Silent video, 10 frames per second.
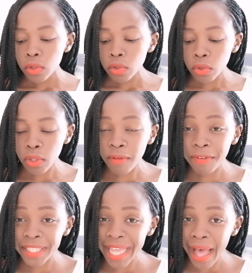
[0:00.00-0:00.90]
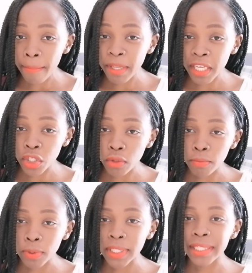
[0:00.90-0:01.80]
So the visa application
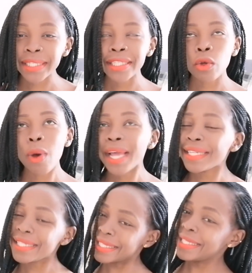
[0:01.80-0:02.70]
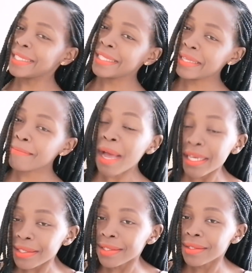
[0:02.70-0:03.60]
process is quite easy,
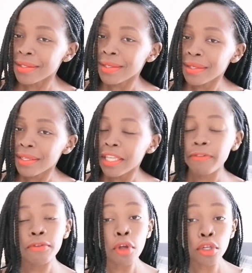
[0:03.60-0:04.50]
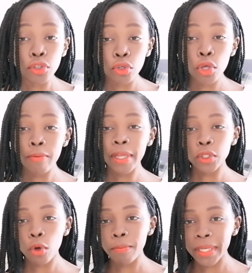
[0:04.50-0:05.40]
but if you don't know, you
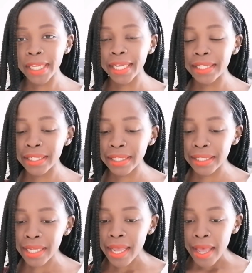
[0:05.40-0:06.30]
might complicate it.